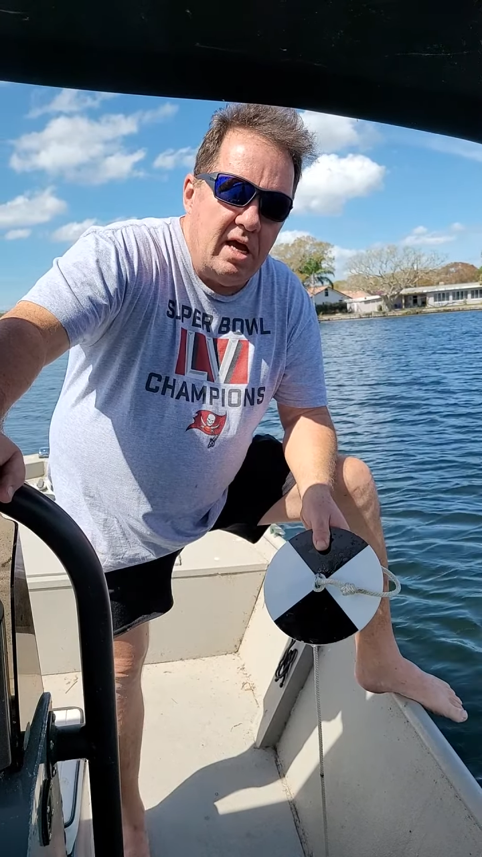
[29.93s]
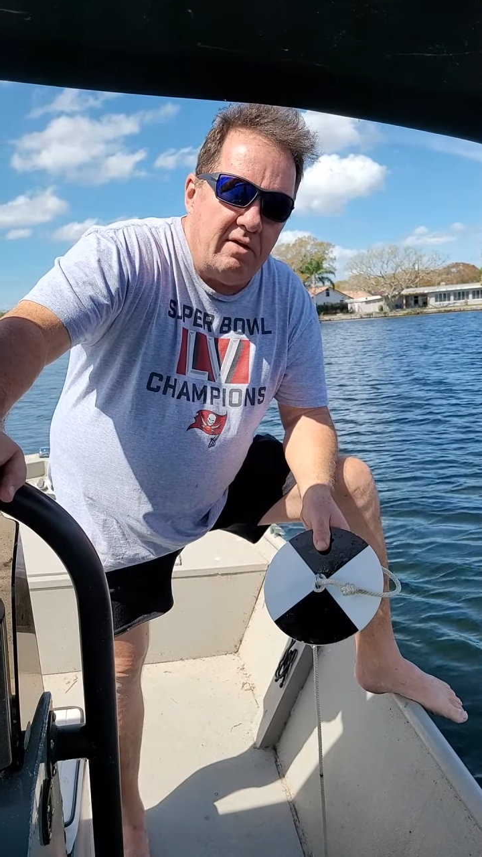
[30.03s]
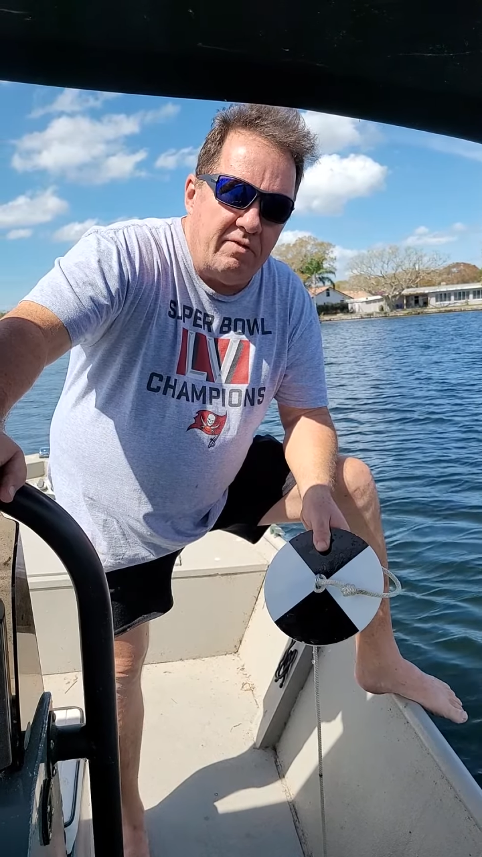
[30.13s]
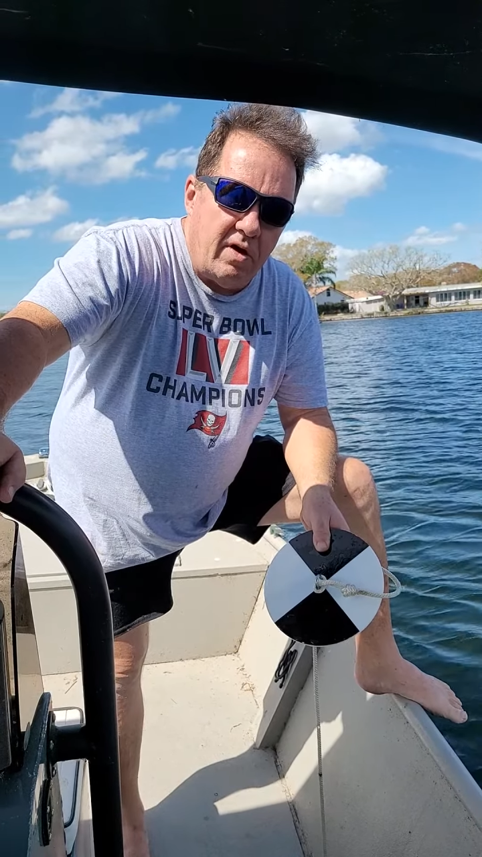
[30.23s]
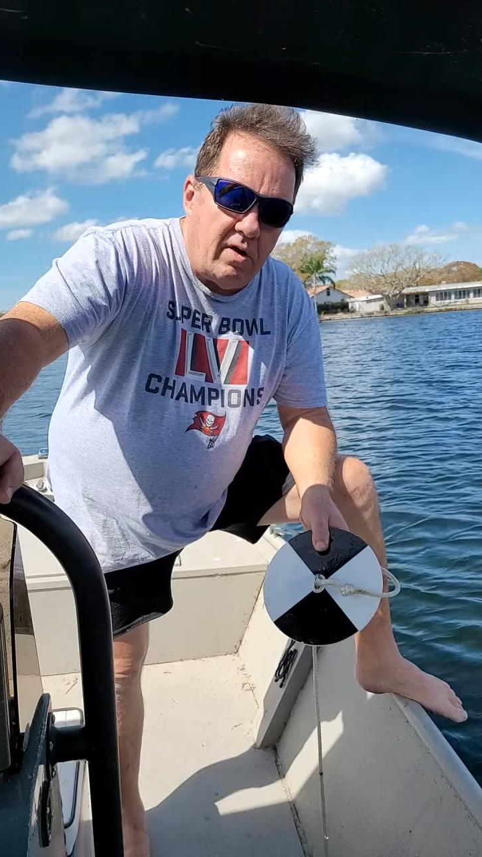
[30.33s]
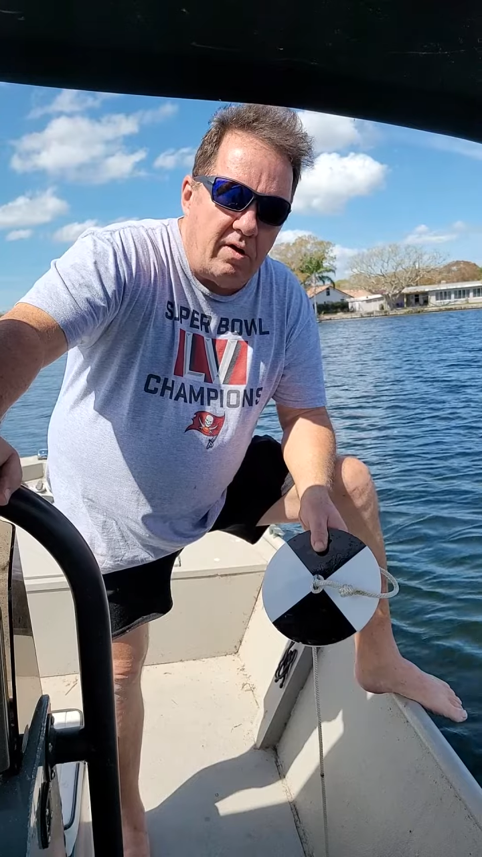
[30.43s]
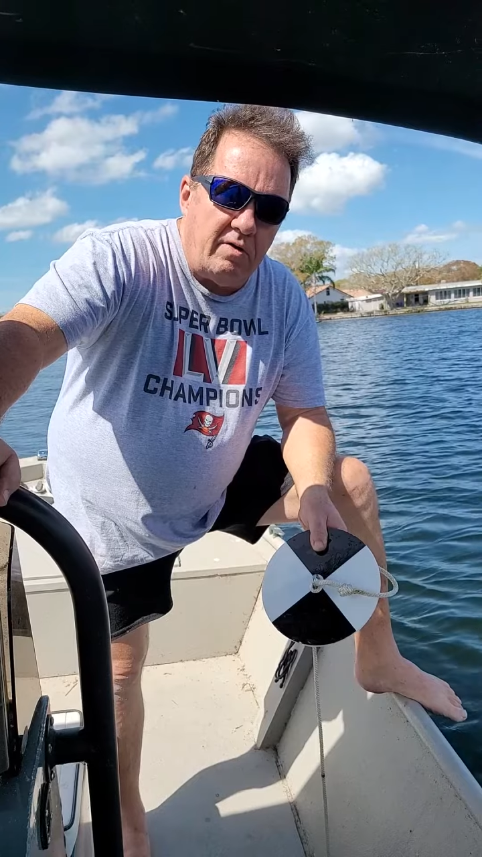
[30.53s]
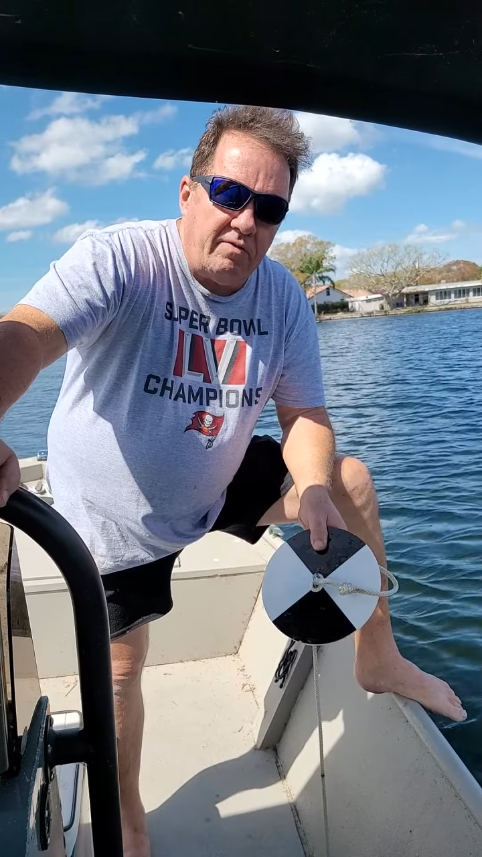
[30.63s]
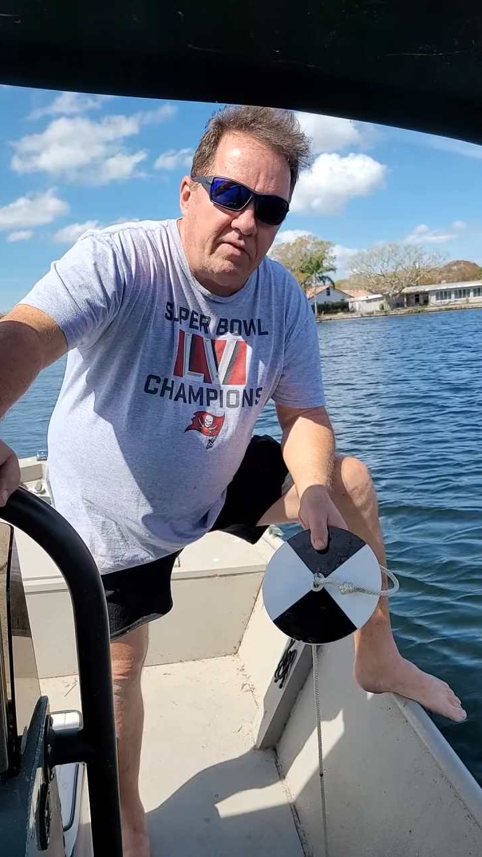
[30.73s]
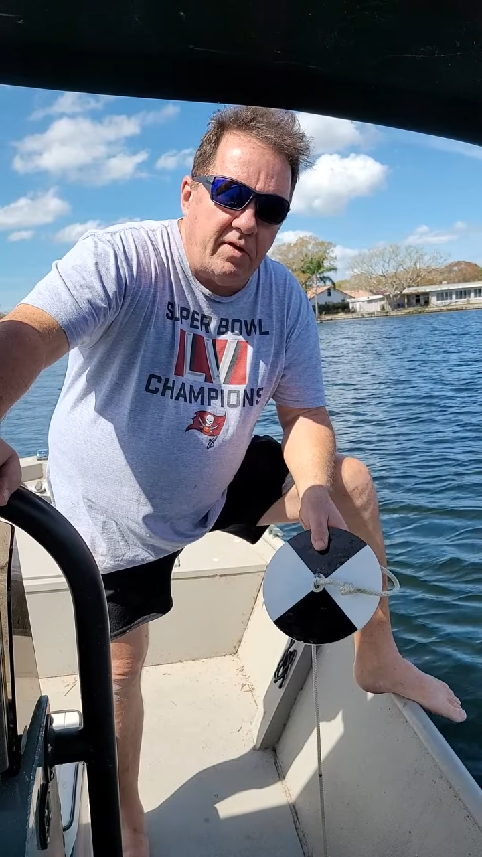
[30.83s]
of
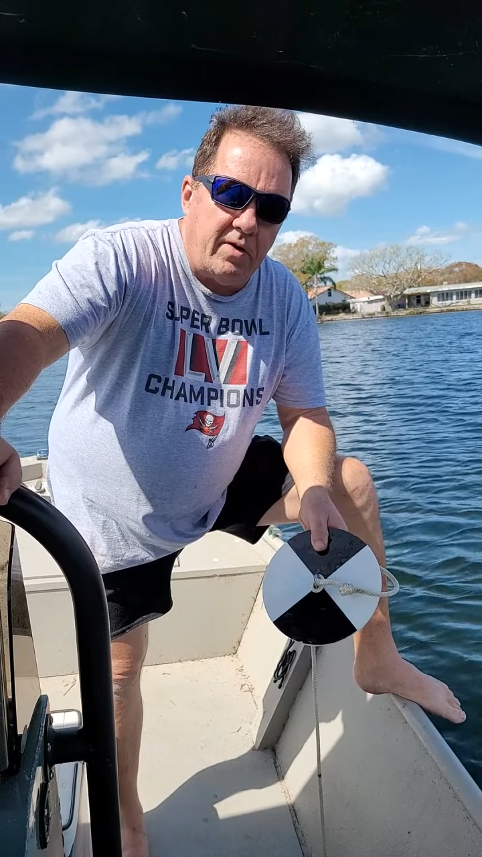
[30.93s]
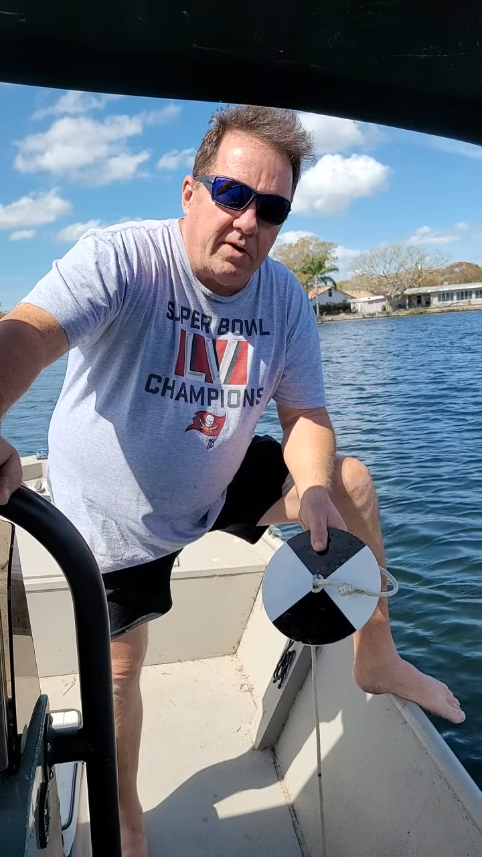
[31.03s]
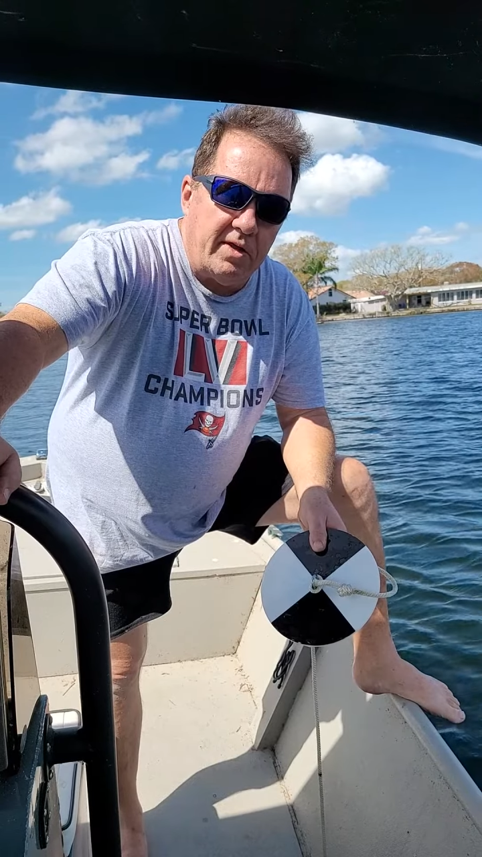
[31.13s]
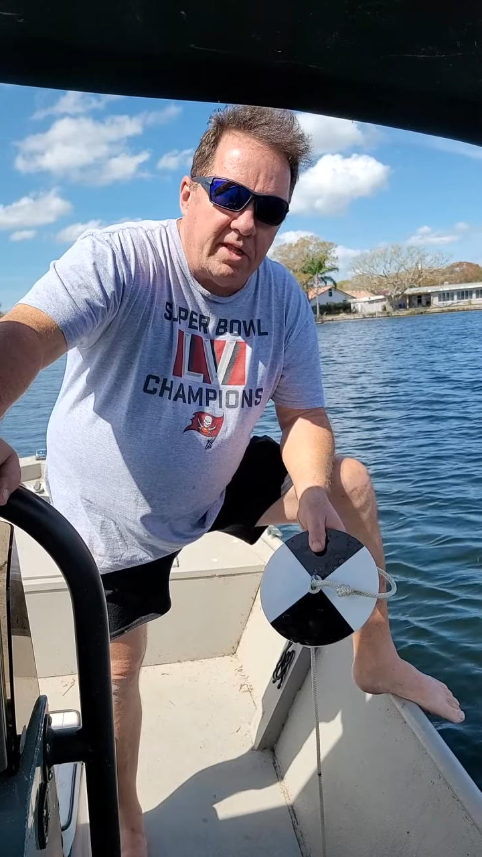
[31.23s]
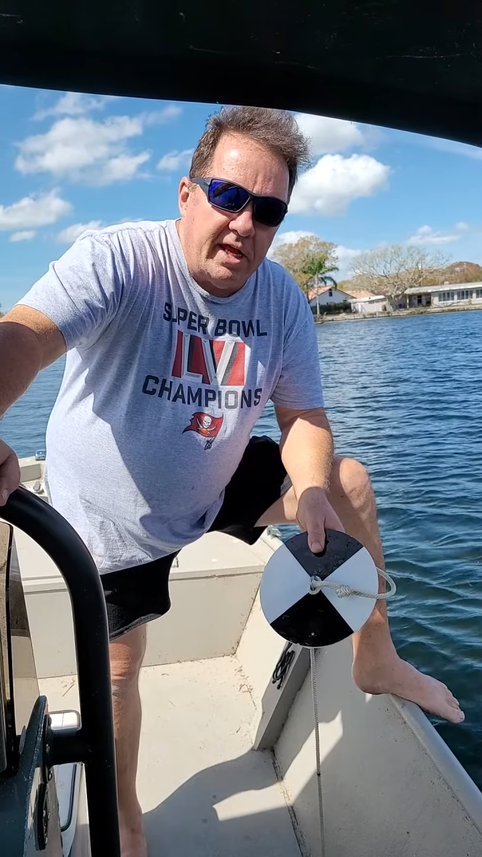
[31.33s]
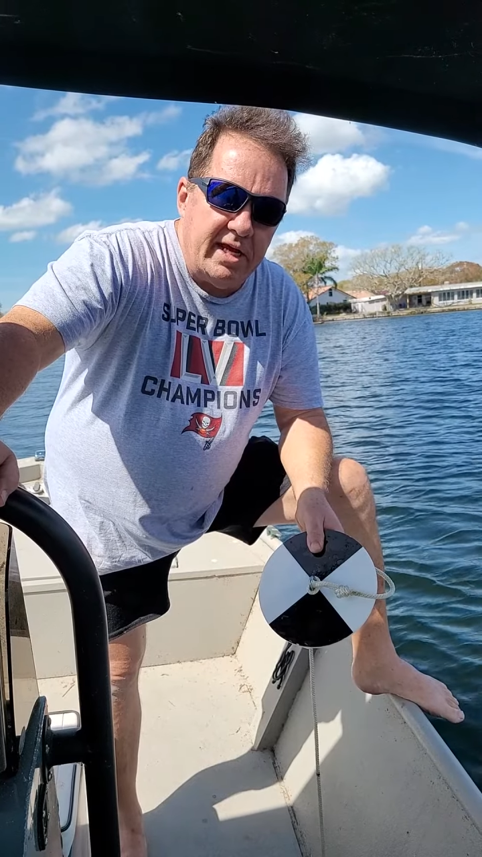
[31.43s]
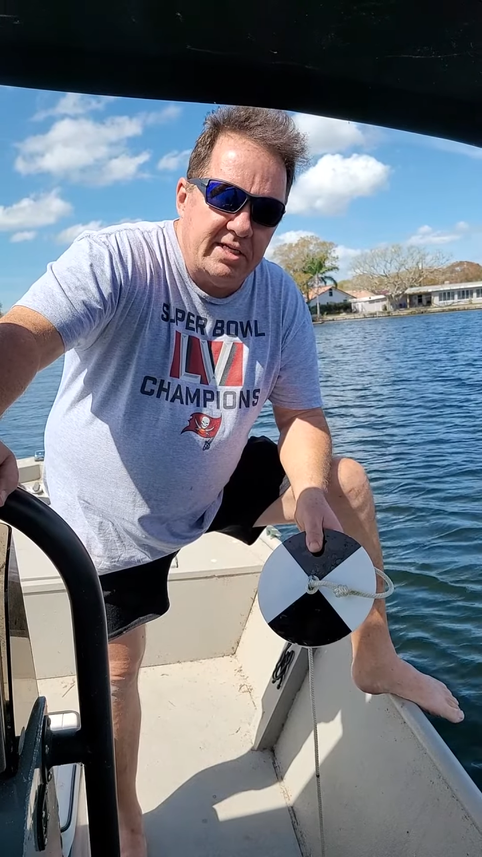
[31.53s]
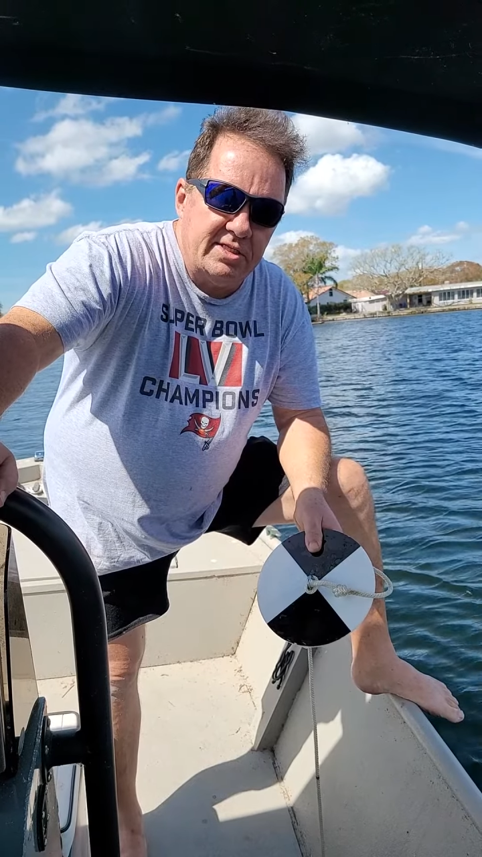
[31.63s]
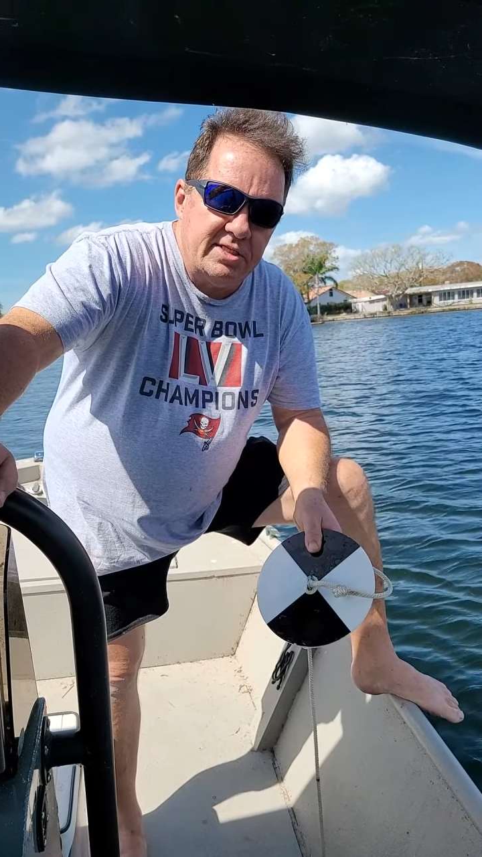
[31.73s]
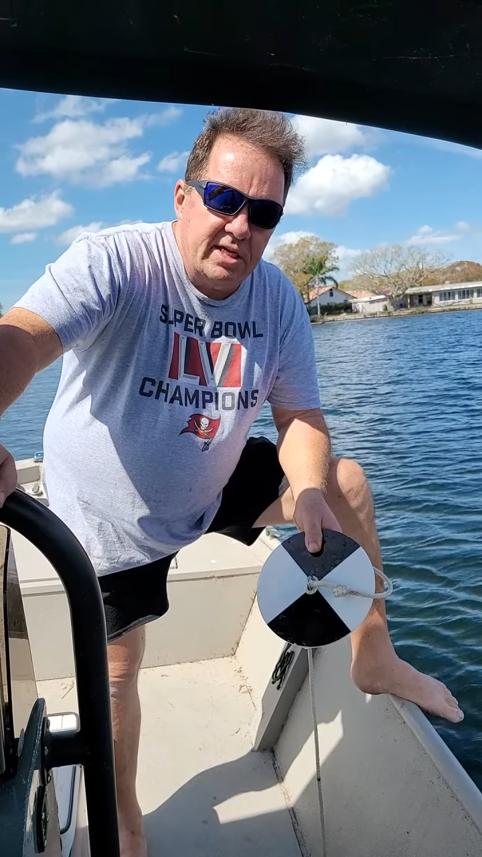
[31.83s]
all Florida
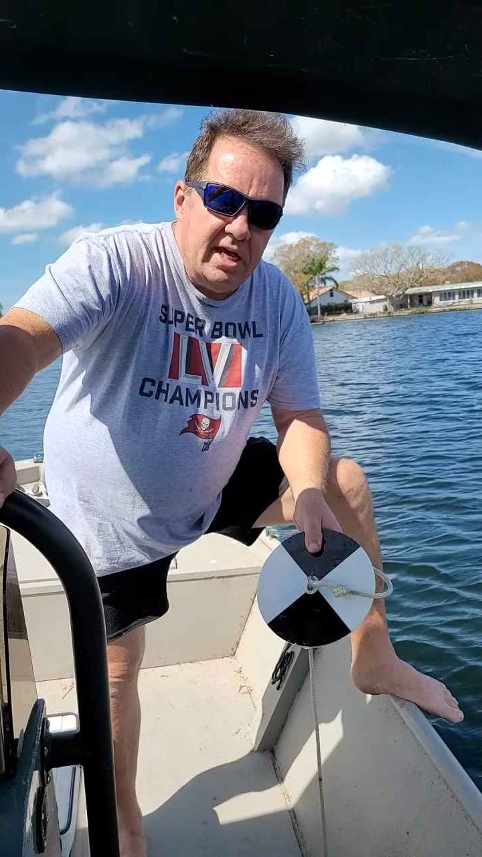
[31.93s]
lakes.